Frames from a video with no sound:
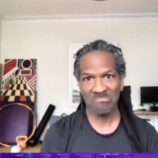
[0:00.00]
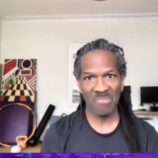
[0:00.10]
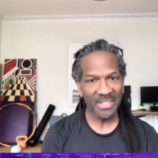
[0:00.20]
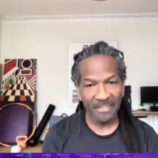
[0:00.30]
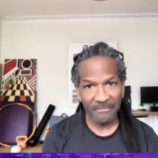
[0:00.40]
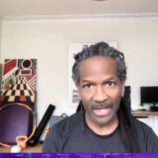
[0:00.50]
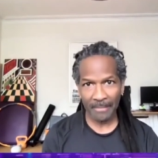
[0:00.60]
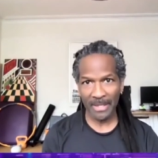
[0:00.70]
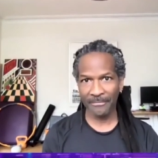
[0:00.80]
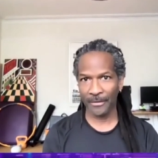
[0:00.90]

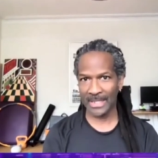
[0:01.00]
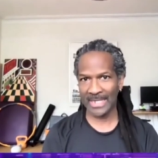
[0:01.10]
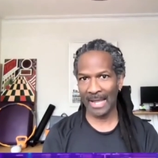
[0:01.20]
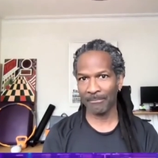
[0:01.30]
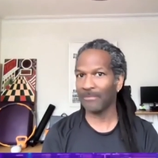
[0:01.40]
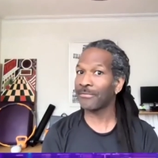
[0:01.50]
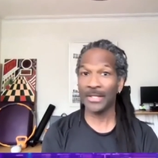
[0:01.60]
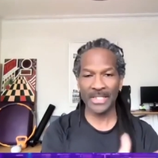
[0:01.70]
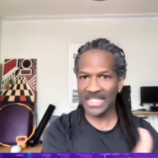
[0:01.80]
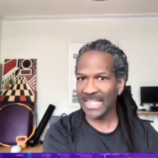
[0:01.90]
methamphetamine, for example, for
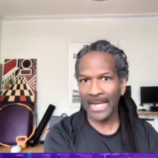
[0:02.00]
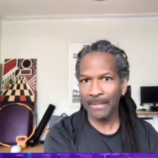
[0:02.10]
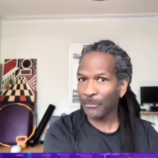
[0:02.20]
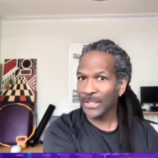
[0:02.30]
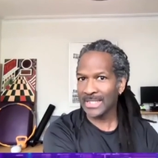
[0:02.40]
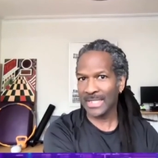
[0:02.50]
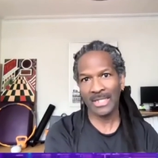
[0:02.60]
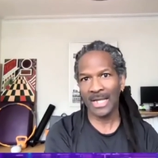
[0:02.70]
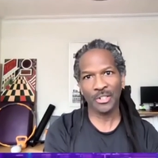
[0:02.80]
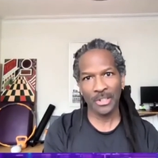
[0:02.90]
the same reason
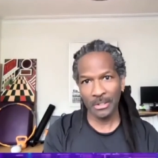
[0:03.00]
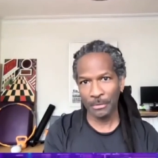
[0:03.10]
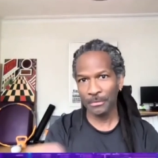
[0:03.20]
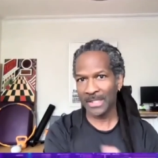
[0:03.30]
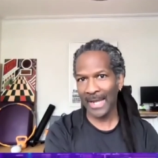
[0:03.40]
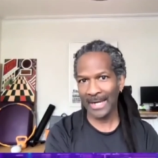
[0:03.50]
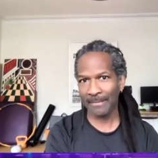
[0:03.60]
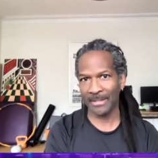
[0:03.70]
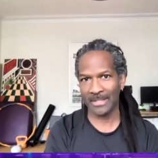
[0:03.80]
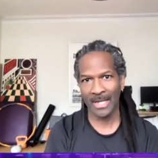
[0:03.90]
that she used
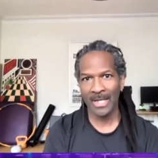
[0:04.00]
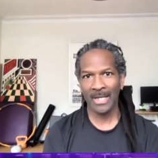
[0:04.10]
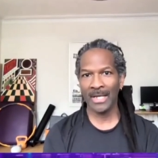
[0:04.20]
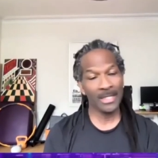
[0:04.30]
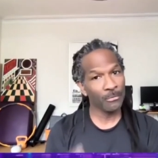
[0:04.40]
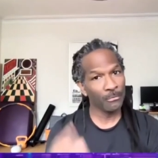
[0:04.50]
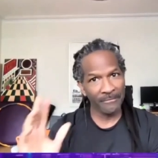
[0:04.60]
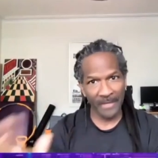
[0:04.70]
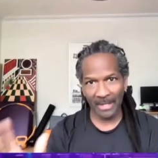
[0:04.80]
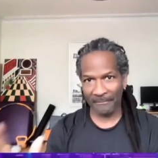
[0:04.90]
cannabis. And then we
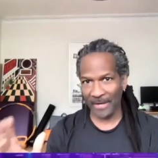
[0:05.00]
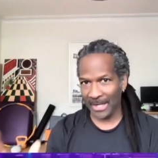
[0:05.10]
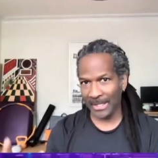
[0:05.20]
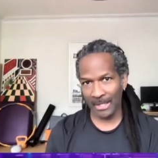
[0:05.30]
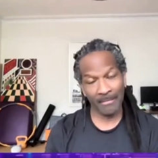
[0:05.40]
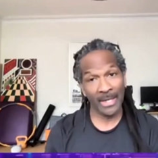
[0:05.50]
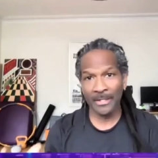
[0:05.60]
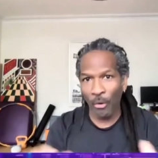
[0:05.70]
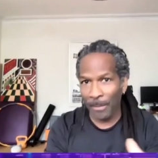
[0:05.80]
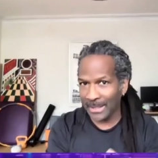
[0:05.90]
vilify them and
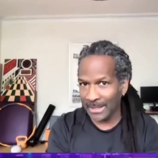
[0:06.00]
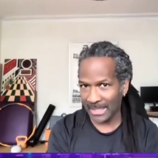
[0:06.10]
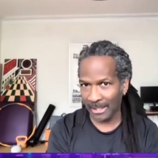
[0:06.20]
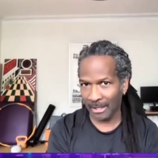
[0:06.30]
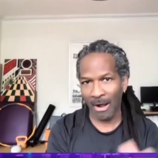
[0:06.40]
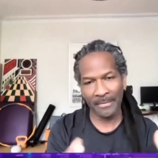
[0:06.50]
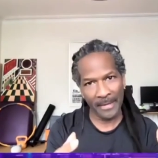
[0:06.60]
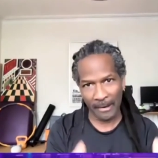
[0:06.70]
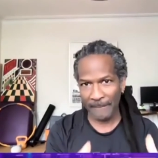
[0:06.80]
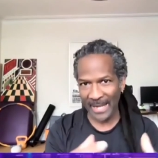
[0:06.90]
nobody's there on
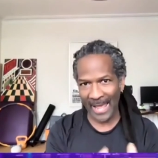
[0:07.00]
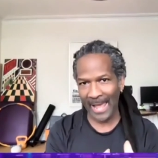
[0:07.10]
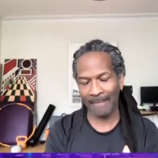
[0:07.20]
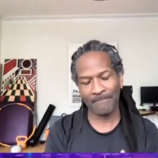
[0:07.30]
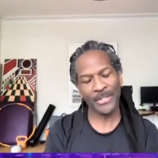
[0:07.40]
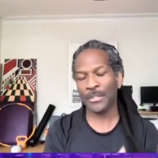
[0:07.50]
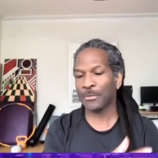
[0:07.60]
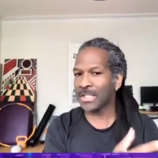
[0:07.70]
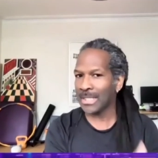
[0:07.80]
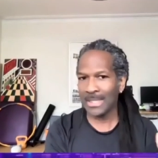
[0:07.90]
their behalf. So
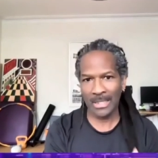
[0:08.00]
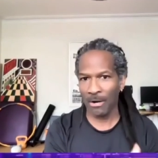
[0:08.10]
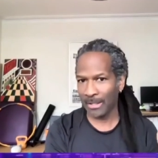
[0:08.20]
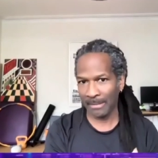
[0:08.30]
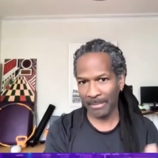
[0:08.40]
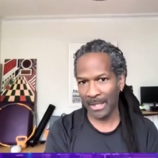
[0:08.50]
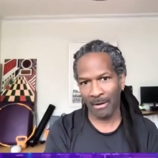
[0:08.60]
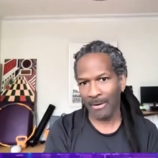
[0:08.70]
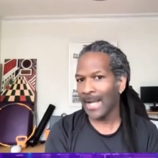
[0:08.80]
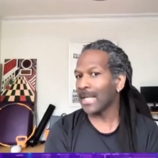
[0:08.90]
she's going to be
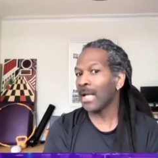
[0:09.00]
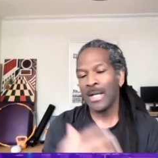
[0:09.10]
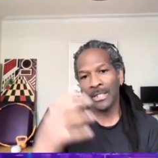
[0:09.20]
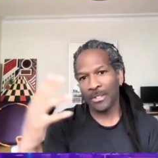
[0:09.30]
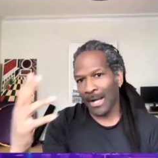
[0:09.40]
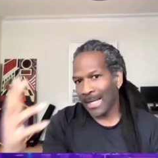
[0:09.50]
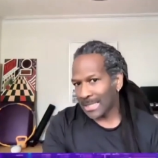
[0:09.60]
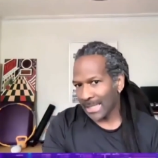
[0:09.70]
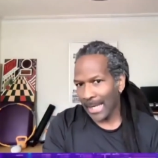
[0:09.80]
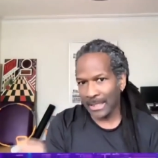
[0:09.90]
all right. So I
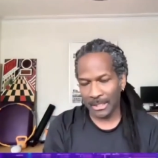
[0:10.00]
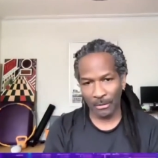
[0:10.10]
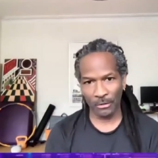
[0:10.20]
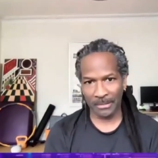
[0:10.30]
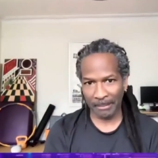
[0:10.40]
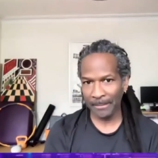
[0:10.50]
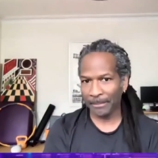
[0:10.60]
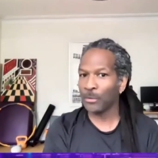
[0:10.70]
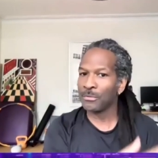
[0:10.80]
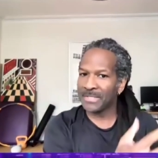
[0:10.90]
say to those
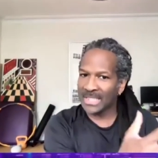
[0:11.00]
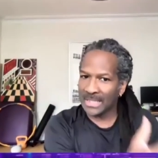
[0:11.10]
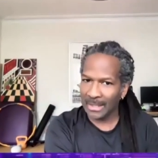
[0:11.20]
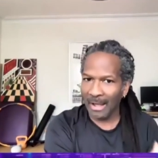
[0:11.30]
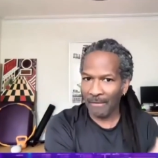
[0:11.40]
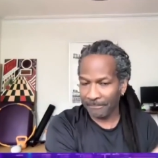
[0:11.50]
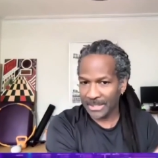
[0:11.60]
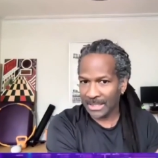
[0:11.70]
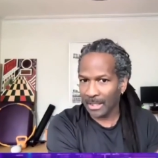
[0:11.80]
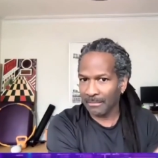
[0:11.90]
people who stood up,
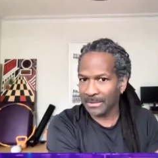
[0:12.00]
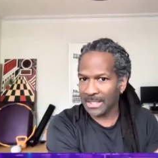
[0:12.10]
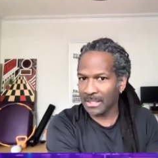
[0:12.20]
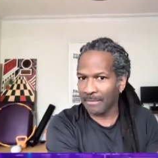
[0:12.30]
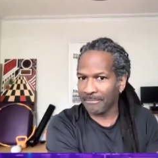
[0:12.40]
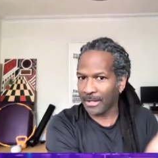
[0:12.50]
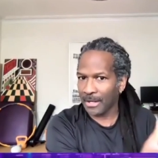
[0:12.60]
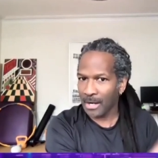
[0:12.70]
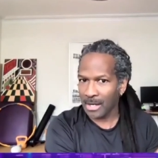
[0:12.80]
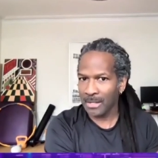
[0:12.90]
stood up, stood up for
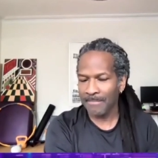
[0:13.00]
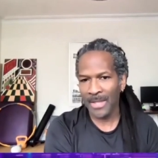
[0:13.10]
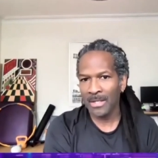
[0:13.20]
her,